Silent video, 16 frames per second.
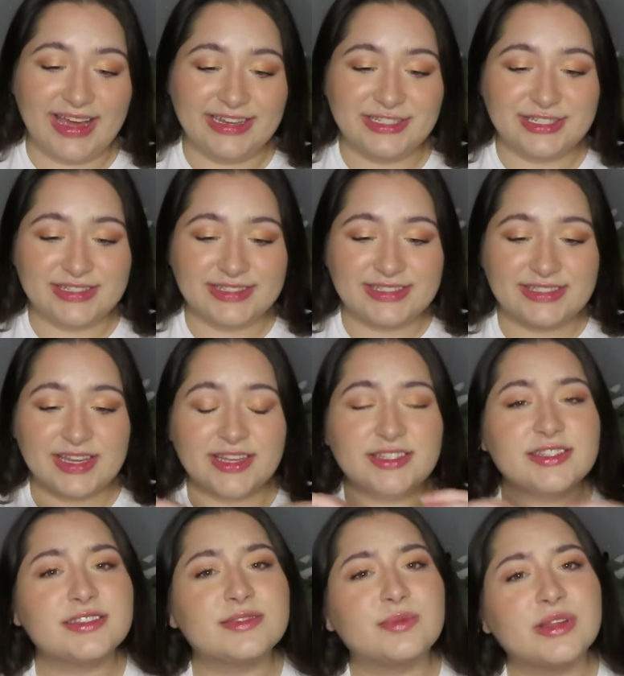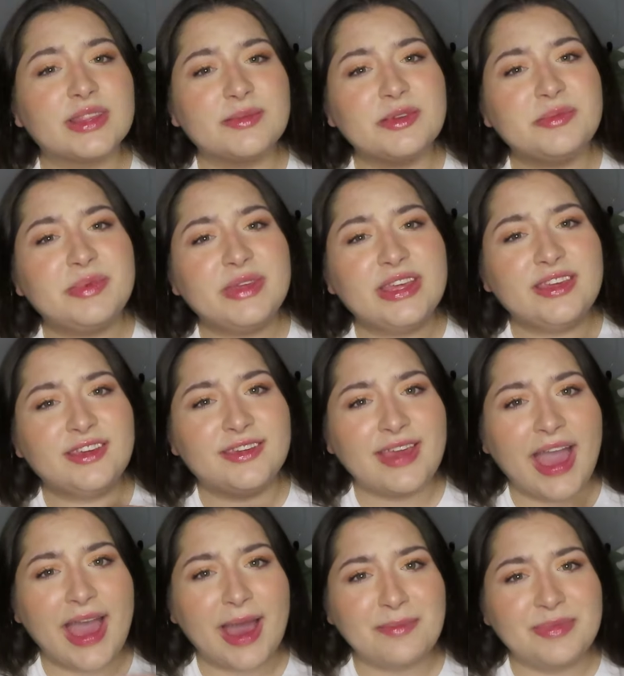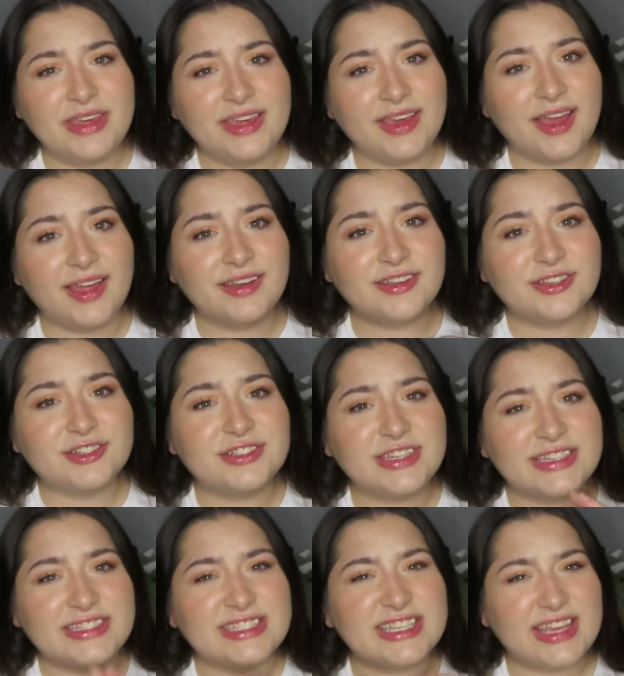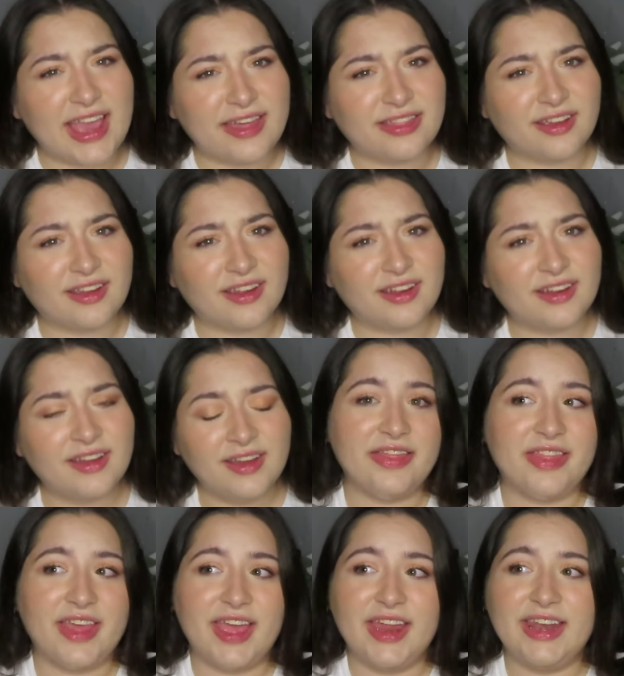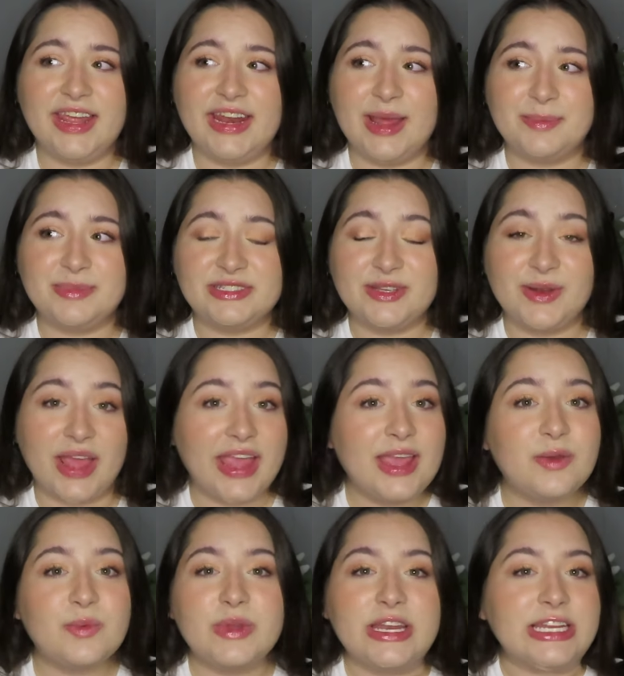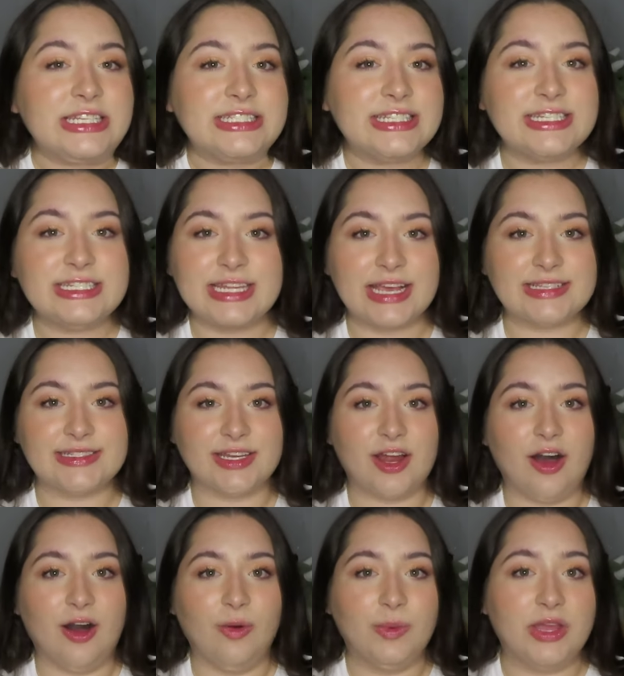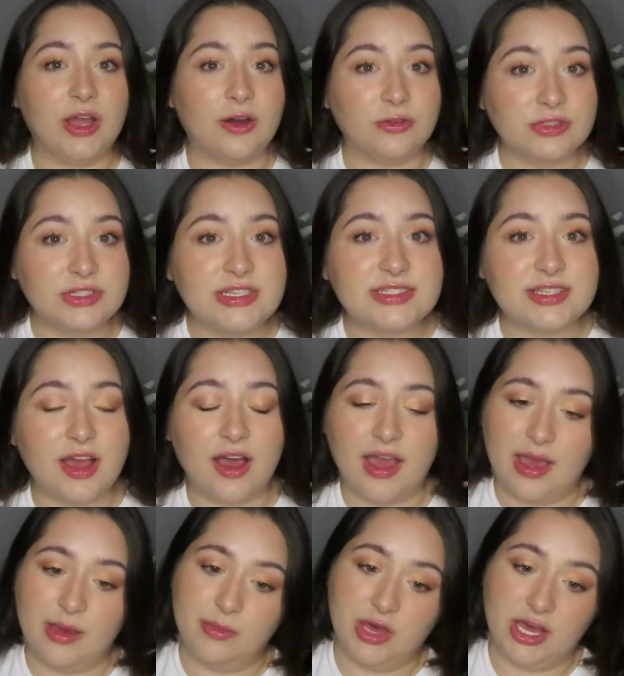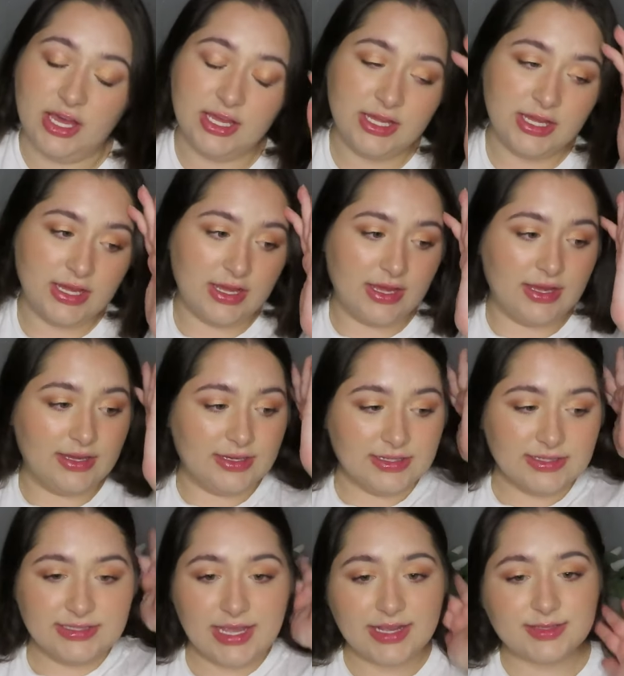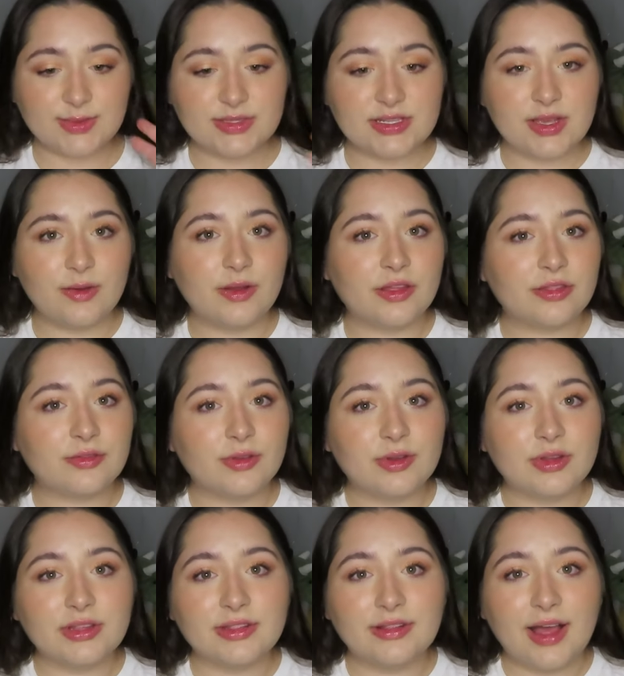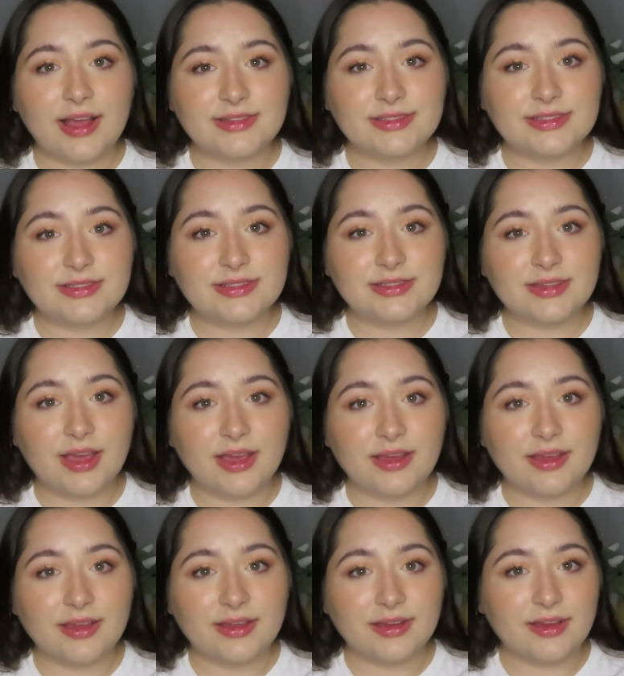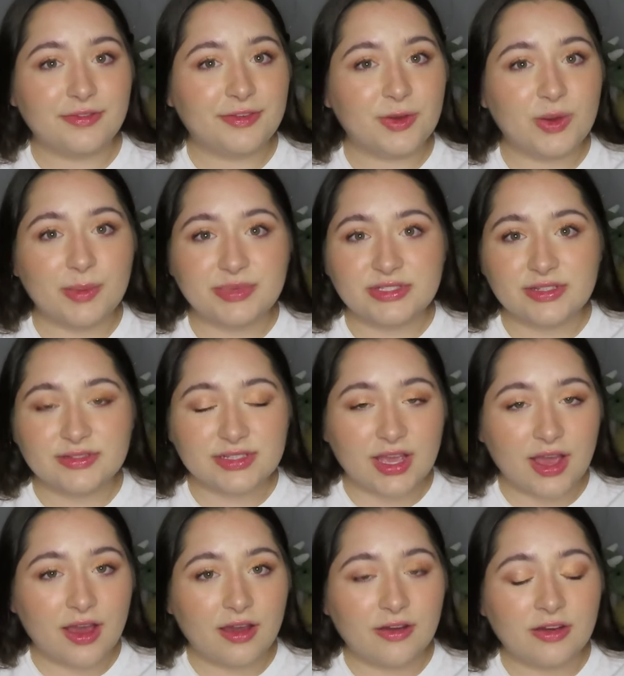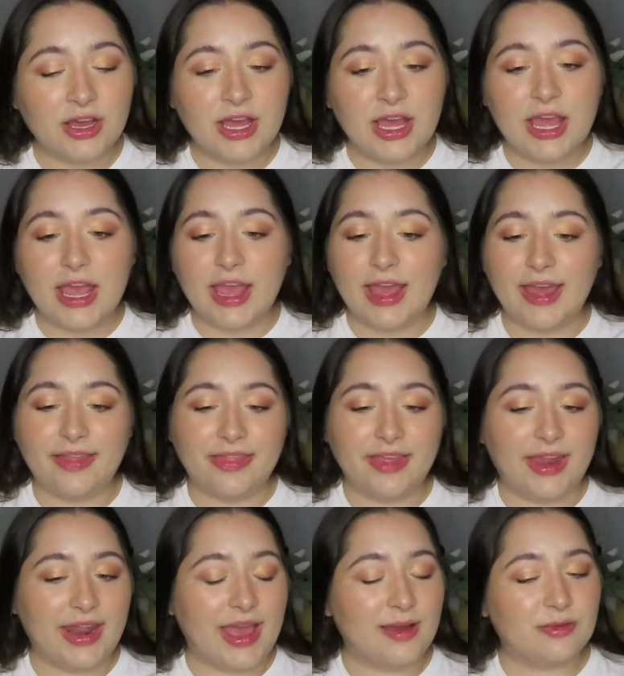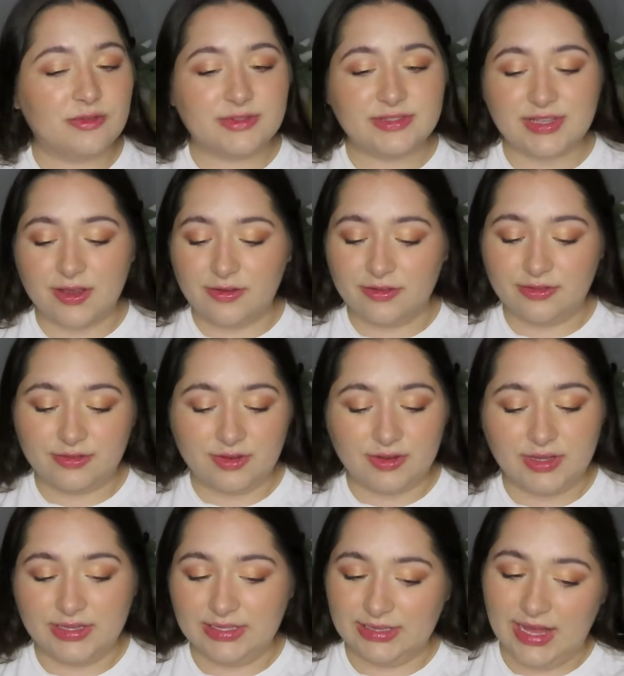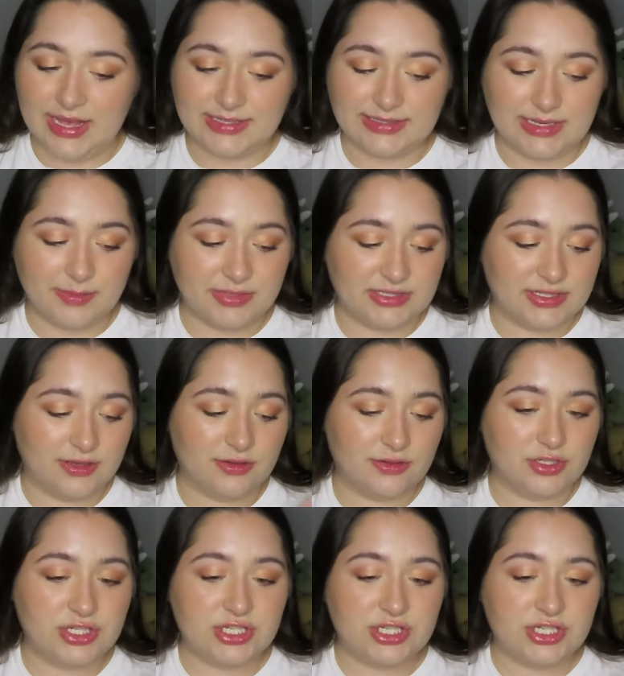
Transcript: I just want them to be happy and good and together. And then in episode 8, we didn't see Dex at all. We only saw Emma. Dex was going through it in the last a few episodes ago, and then Emma was going through it in the last episode.